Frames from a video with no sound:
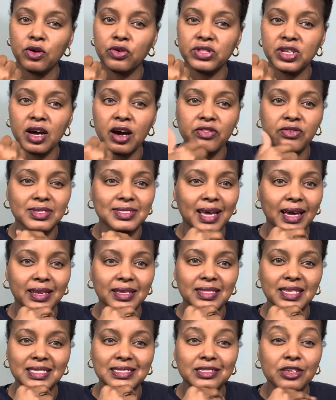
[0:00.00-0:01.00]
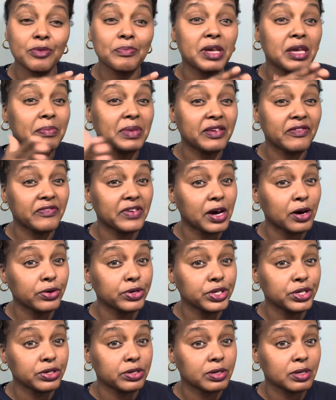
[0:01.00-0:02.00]
on the other side of this there may be
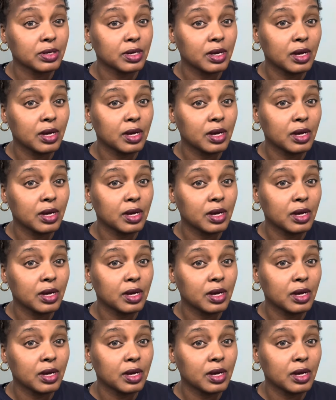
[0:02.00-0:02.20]
failure.